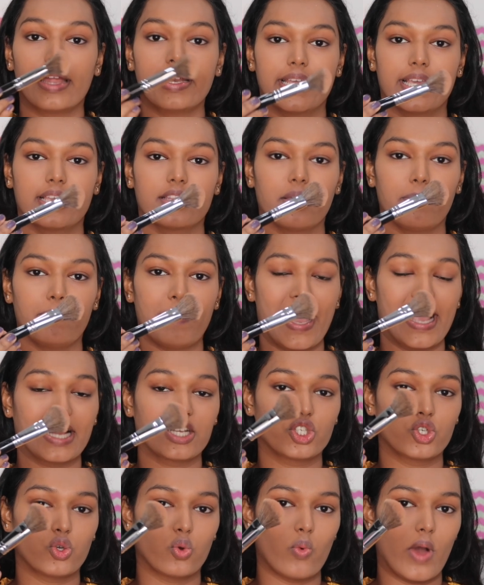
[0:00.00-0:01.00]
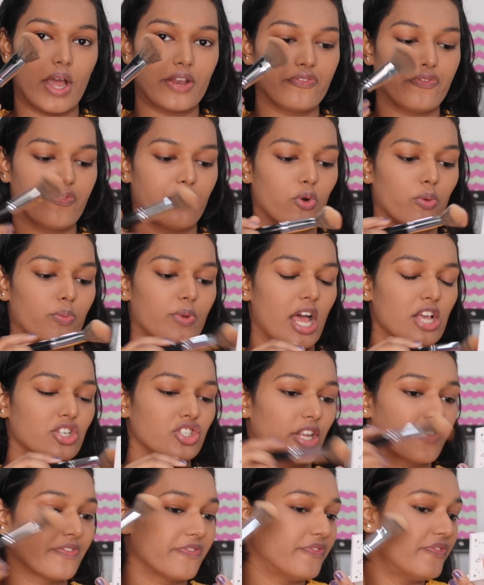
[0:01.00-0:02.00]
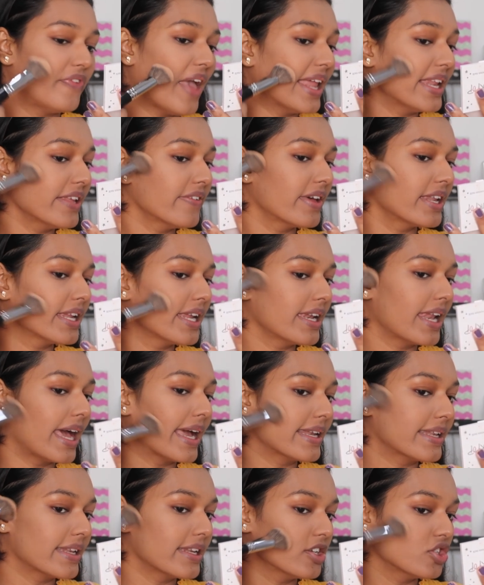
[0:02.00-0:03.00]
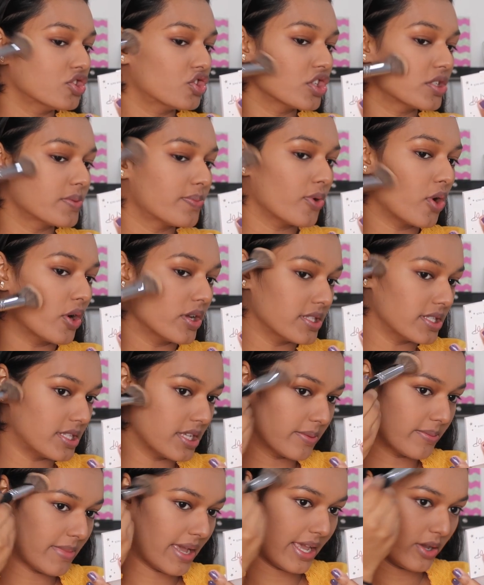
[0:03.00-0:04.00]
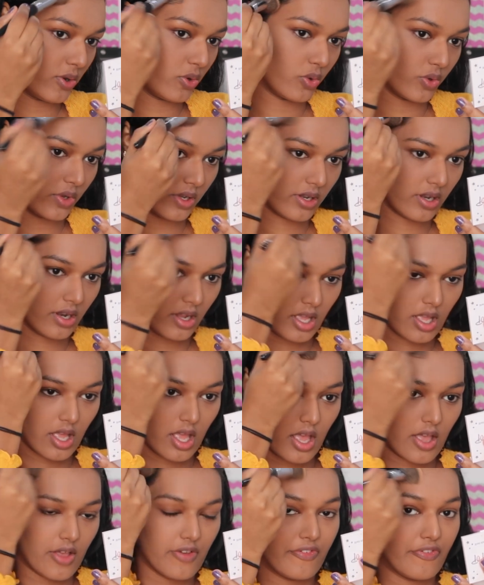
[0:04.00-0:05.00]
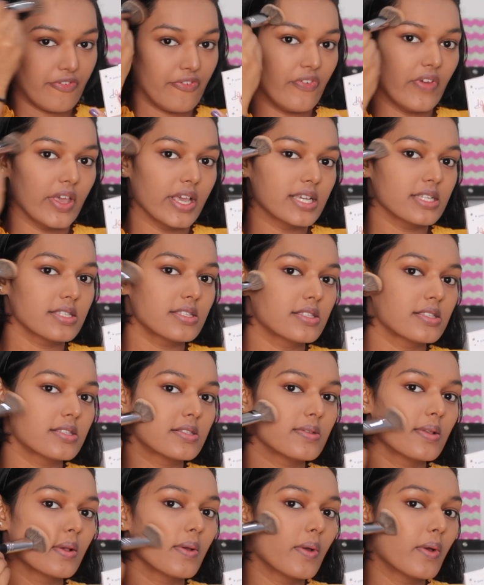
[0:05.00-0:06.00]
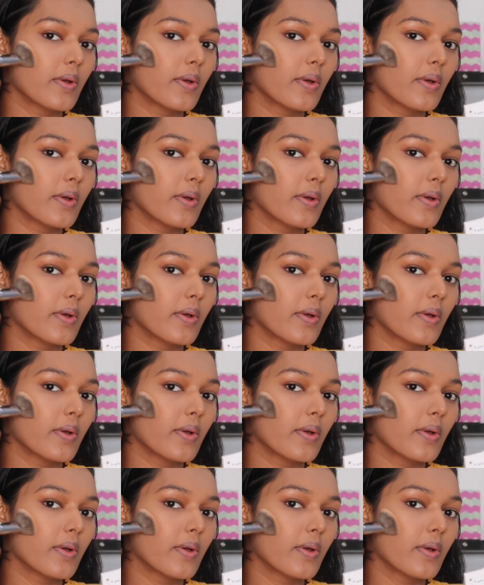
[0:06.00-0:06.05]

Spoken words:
Taking the pat 214 brush and very lightly just bronzing my whole face.